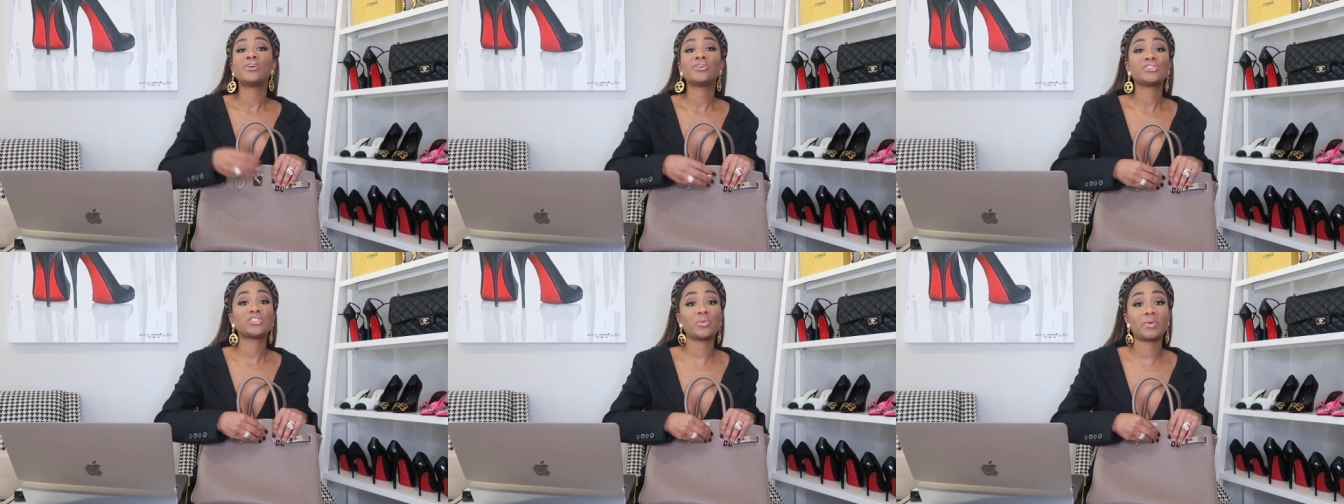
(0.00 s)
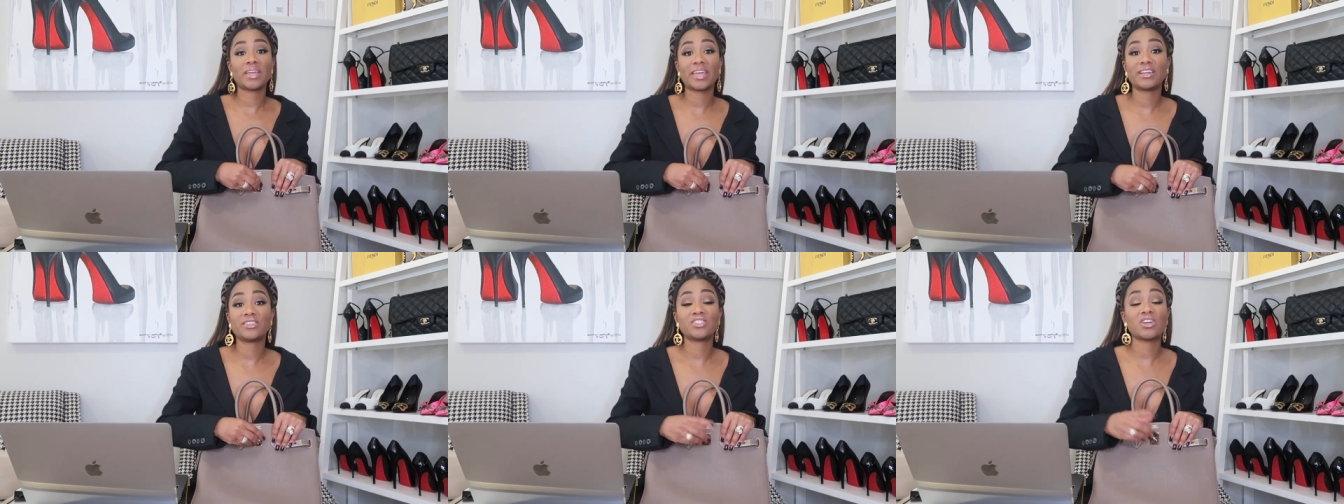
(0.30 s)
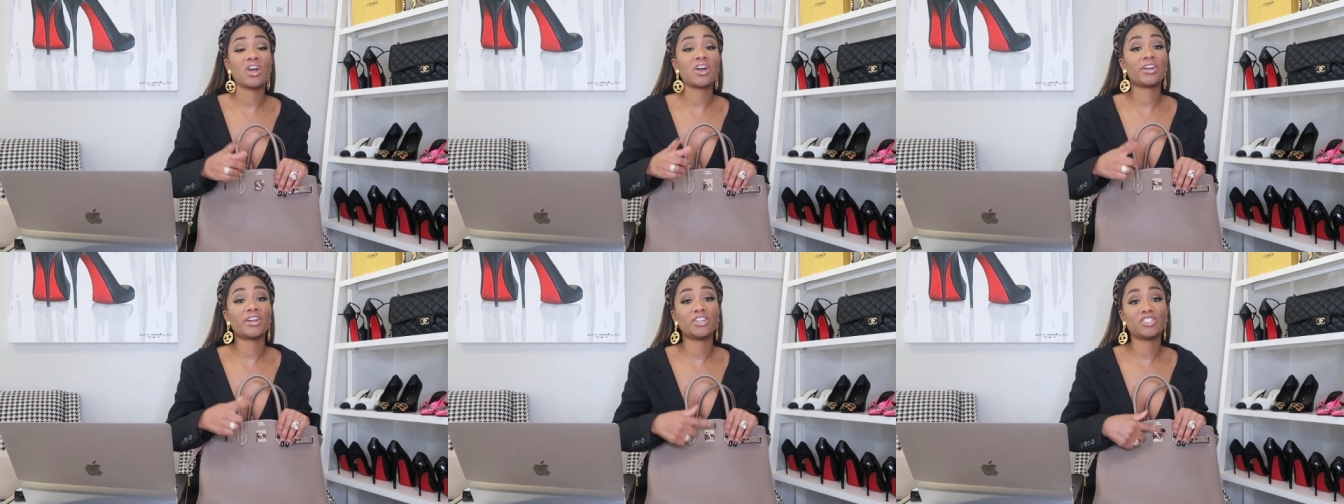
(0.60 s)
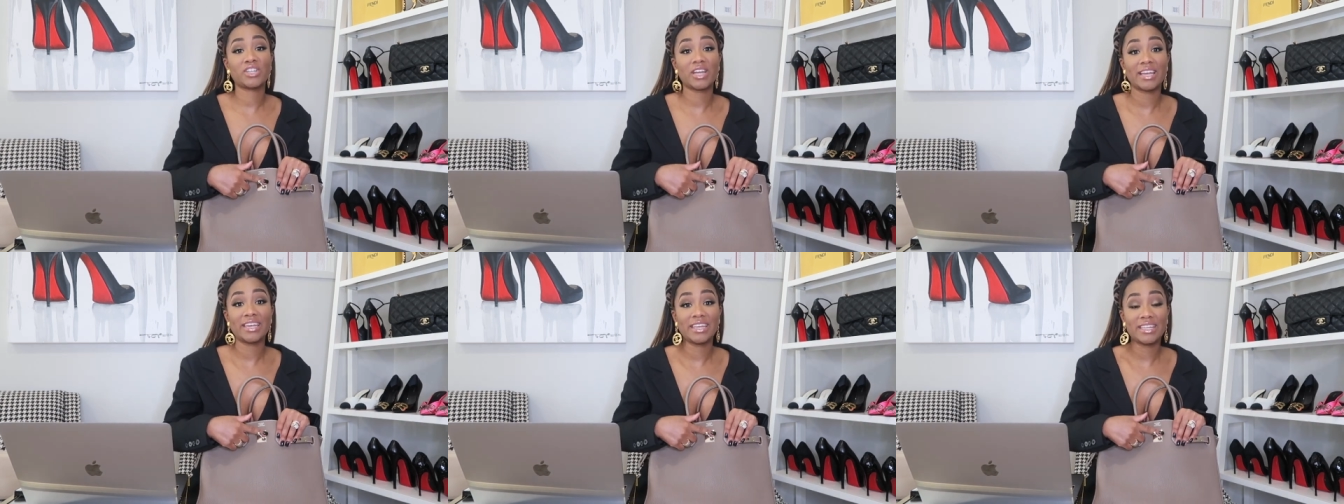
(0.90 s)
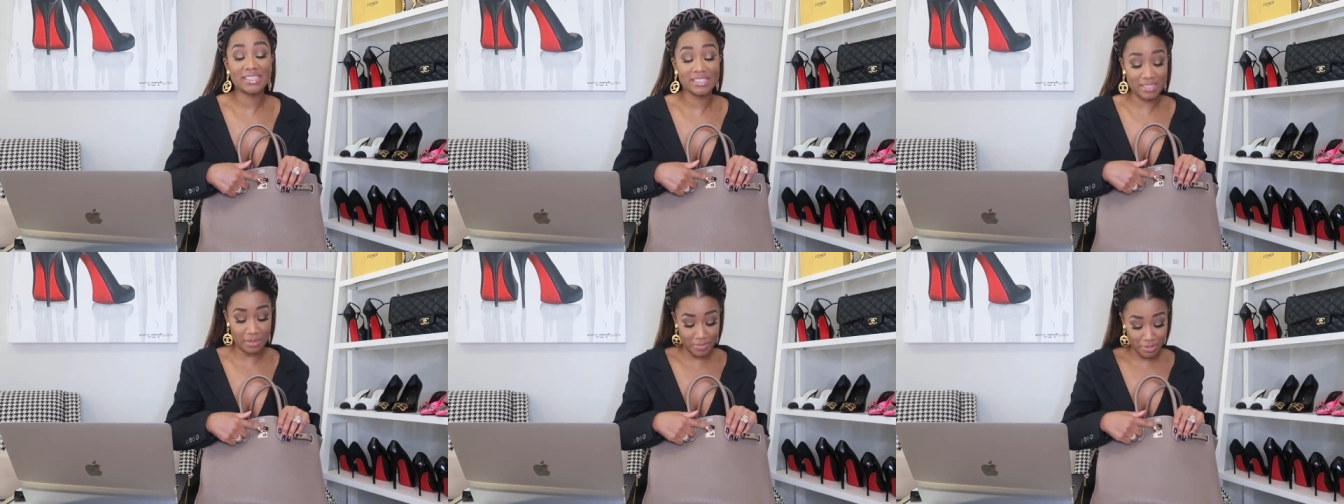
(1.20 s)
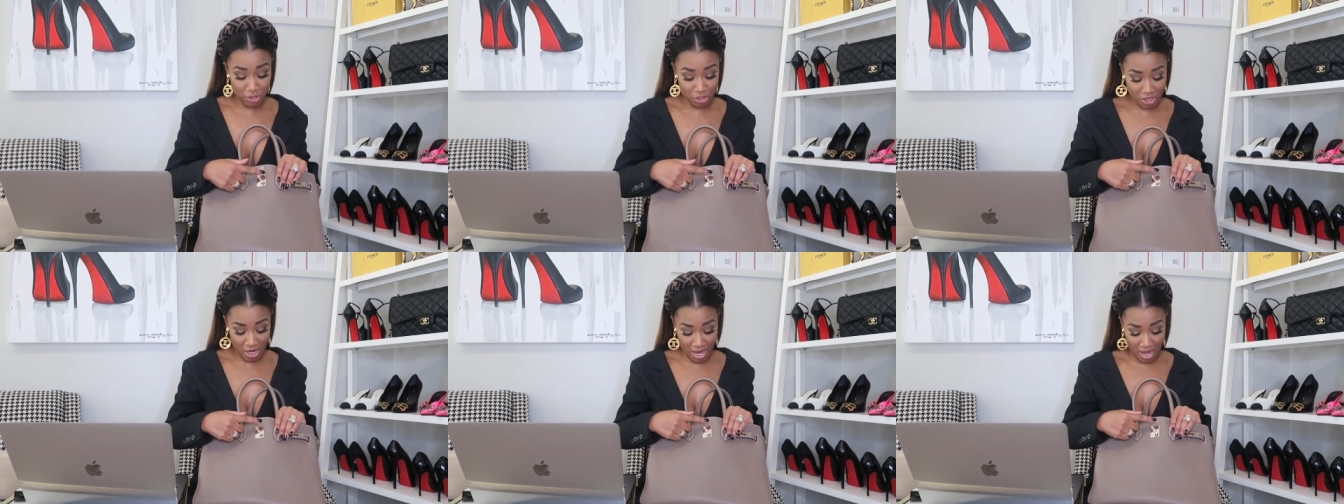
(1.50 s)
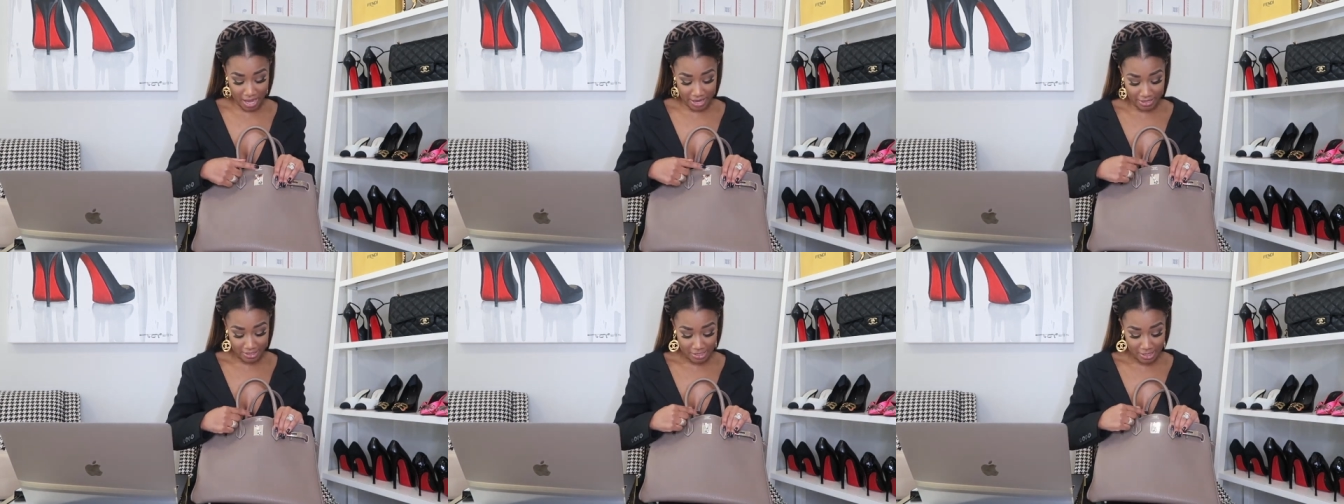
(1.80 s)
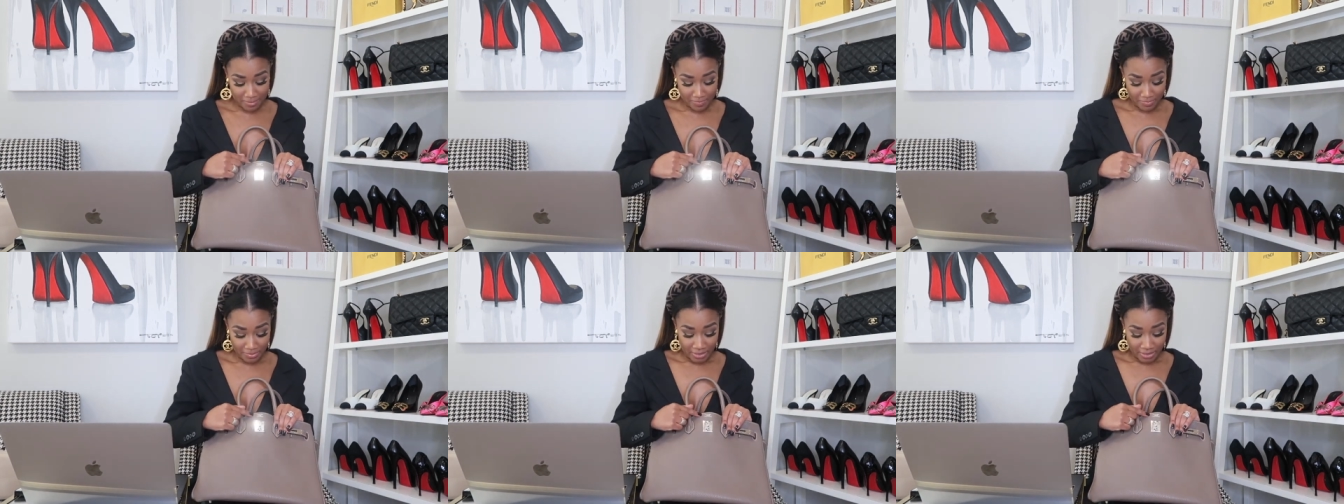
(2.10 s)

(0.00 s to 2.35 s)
so it can tarnish and needs to be shined.